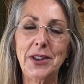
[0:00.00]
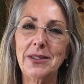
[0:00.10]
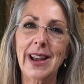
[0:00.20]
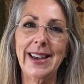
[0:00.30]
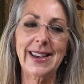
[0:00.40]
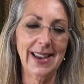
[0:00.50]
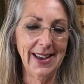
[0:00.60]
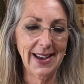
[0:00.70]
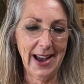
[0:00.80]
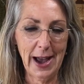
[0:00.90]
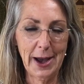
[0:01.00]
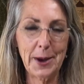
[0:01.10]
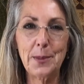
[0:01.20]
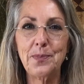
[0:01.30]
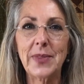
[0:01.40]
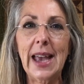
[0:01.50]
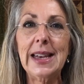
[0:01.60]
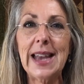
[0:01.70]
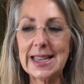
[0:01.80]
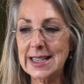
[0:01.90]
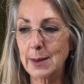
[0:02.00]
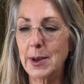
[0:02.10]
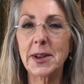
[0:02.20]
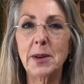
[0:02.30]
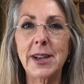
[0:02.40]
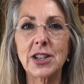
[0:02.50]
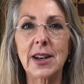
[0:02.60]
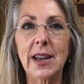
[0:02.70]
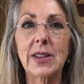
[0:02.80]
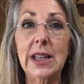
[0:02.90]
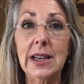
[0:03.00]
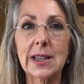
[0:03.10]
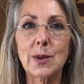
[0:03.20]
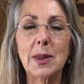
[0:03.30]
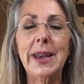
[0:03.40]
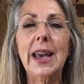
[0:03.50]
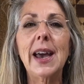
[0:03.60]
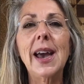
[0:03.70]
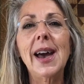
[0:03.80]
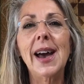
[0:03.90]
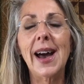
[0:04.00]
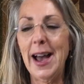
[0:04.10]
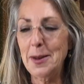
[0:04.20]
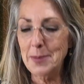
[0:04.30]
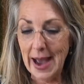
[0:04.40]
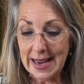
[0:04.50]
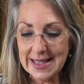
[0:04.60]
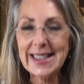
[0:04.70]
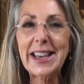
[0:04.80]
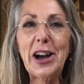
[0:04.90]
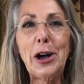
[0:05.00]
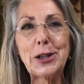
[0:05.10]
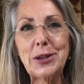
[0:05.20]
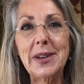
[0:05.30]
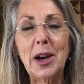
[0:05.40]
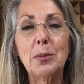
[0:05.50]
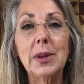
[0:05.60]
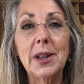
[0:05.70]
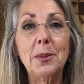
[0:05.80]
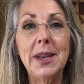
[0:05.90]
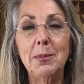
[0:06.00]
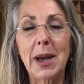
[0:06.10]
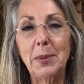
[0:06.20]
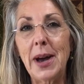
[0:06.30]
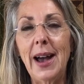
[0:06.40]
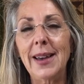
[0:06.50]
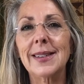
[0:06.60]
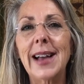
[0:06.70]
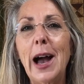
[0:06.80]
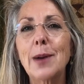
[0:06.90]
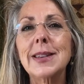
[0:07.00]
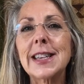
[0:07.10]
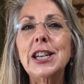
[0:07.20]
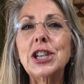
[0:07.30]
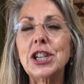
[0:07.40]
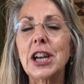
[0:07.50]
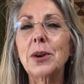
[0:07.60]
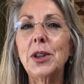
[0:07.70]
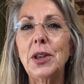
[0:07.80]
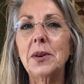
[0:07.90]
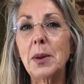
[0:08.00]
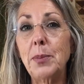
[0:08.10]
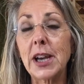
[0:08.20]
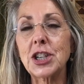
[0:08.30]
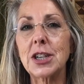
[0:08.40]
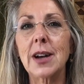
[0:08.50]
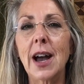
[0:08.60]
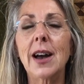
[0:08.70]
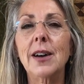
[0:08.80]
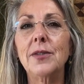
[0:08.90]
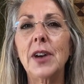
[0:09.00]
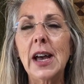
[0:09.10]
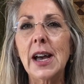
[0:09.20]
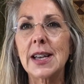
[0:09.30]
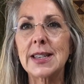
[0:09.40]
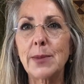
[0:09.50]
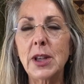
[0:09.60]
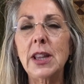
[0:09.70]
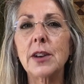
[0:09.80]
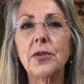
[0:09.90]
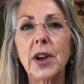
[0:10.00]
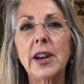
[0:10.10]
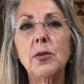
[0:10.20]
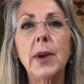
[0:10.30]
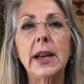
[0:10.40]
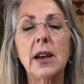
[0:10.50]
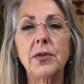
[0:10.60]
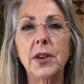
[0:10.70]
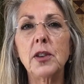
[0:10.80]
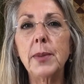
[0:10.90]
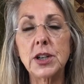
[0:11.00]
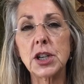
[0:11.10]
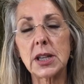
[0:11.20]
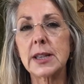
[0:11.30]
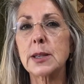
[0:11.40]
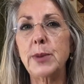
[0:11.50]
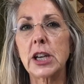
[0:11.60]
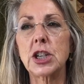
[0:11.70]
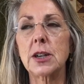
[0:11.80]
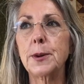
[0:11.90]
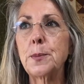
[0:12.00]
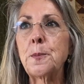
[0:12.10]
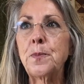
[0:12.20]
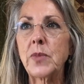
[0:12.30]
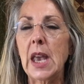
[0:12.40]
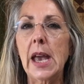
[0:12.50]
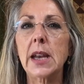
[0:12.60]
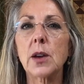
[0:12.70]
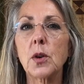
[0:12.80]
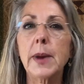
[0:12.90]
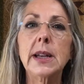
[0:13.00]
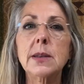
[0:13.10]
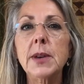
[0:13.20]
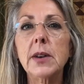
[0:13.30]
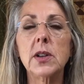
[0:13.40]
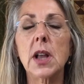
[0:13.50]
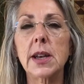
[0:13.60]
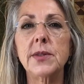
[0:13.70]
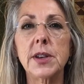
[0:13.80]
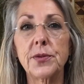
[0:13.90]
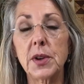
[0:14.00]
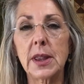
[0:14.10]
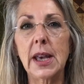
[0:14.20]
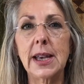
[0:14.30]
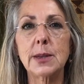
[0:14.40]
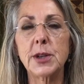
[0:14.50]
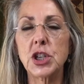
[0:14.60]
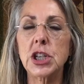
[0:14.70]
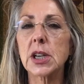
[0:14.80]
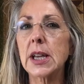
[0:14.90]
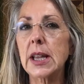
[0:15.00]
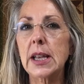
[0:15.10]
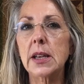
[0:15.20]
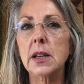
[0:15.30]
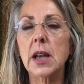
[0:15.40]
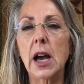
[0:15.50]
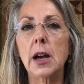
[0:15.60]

you'd like. And next time I'm going to make sure I have Kleenex with me. I see also now below me in my pile, I was going to share with you a picture of something that a friend of mine took this picture, and it reminds me of a lot of different things, but she took it in